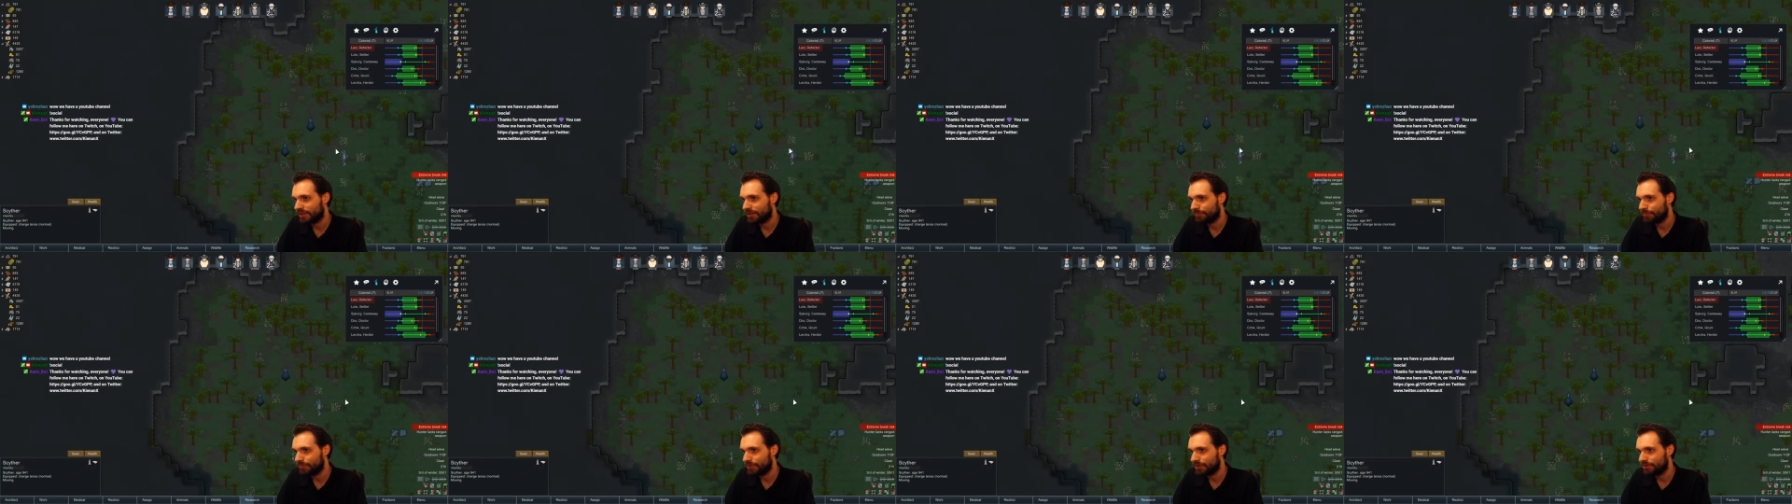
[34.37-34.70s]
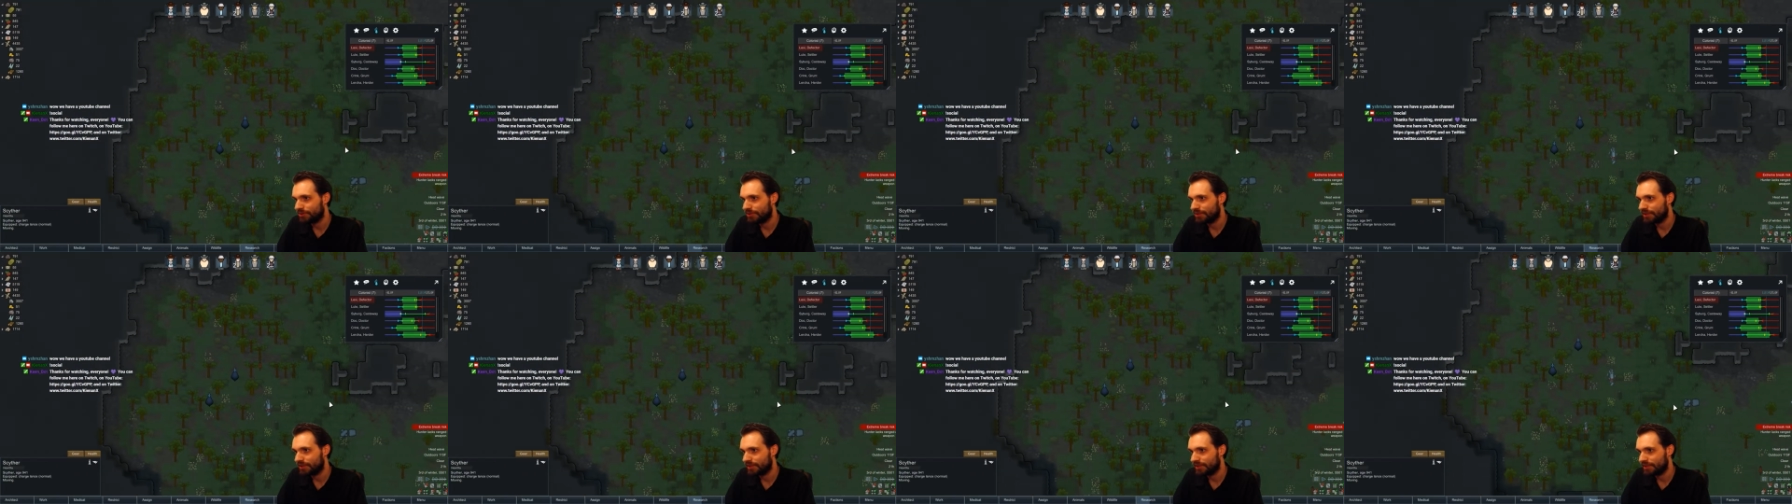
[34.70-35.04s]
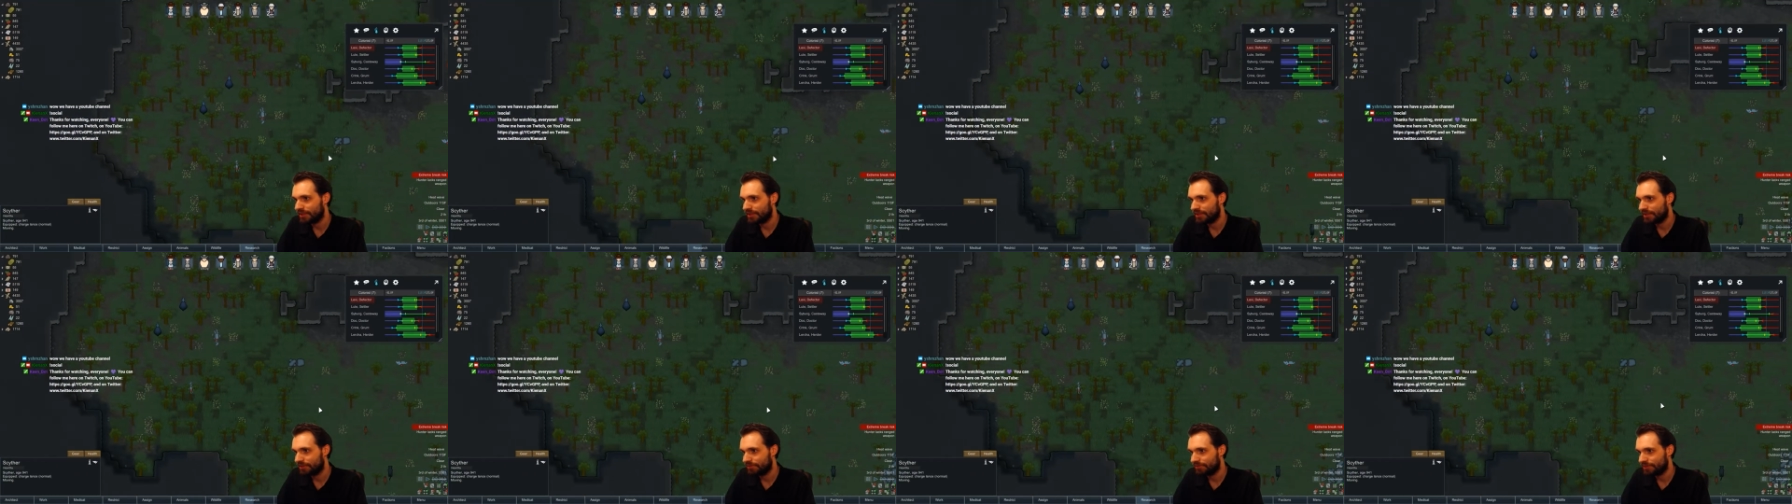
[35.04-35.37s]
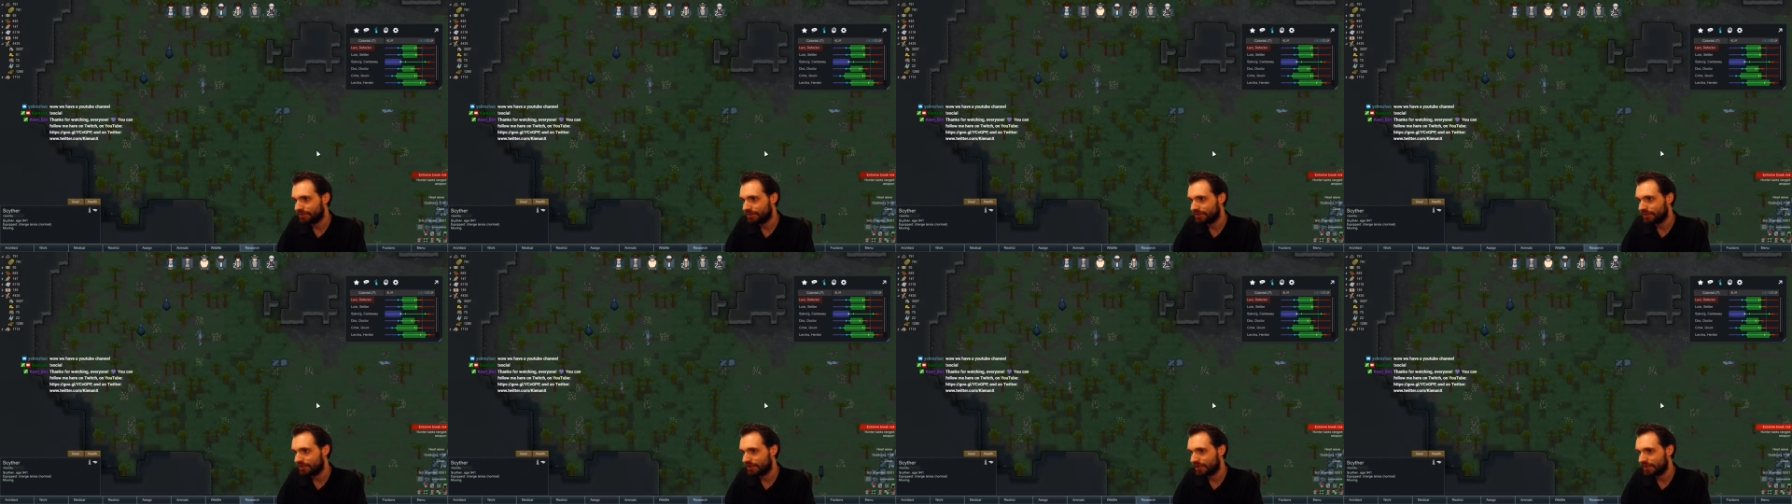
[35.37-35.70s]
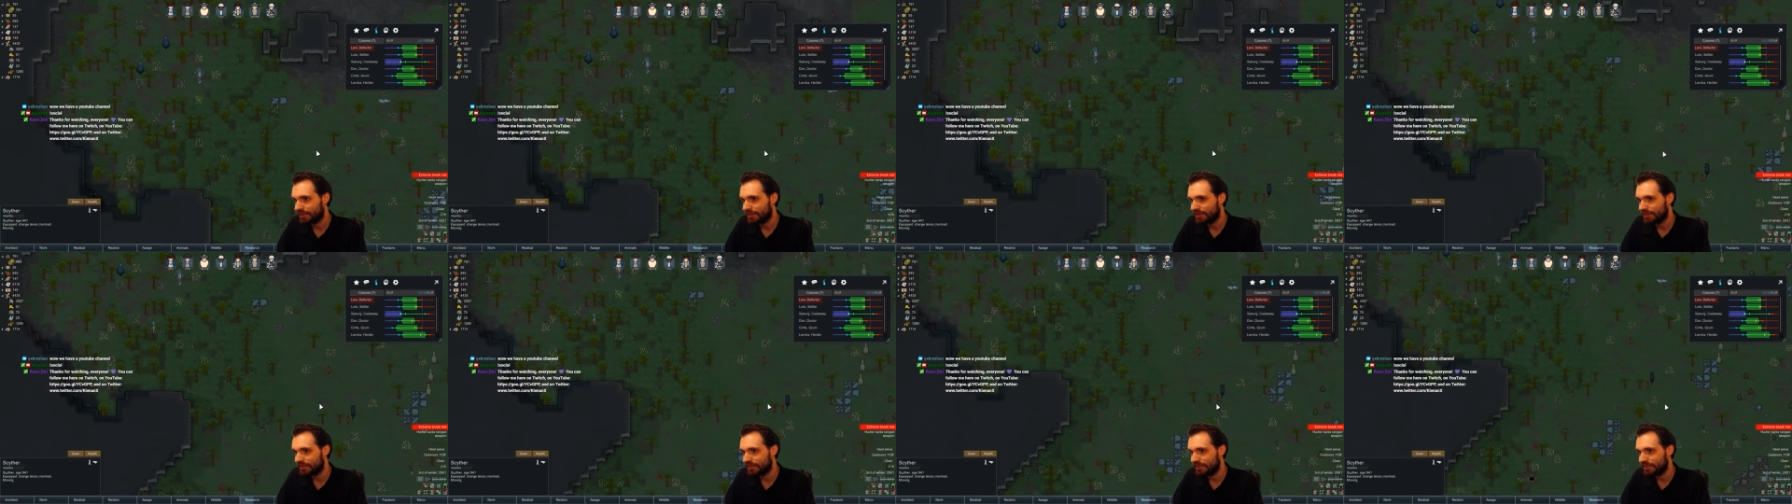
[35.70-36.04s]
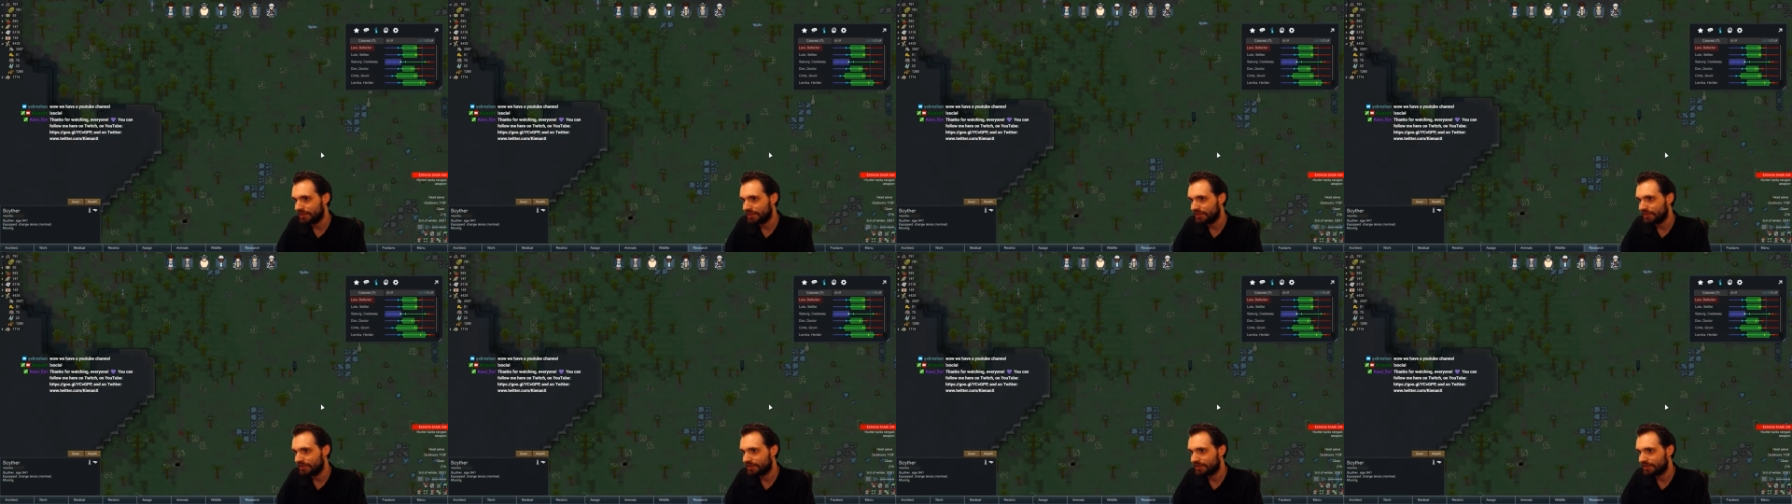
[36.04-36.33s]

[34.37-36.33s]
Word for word: uploading everything in